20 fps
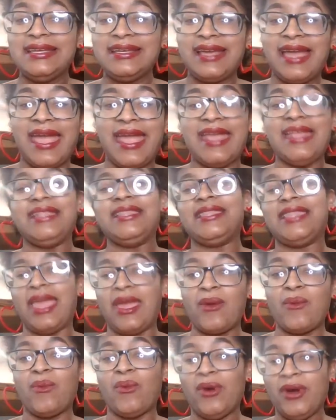and
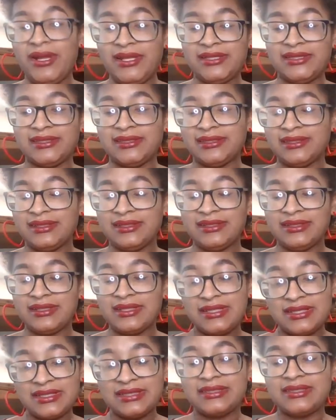they want.
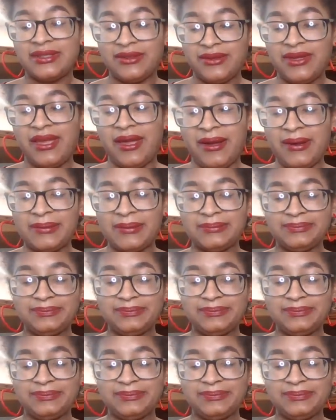So yeah.